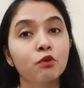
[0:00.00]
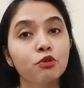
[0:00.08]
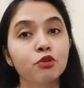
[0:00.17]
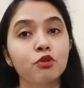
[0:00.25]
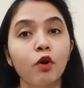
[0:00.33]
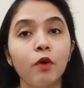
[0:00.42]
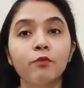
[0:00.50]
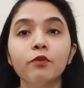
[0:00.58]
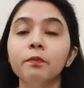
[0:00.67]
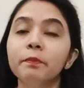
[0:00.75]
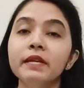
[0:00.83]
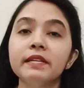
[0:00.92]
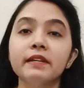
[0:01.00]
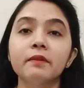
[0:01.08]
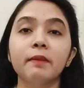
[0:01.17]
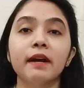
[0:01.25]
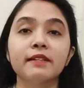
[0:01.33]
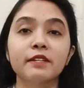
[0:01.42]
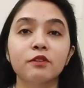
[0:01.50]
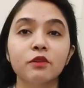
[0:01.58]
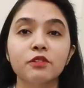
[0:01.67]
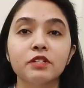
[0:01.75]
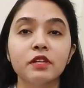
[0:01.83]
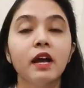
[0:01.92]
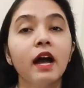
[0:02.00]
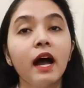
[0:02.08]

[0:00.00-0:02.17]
who should offer BTech in Biotechnology.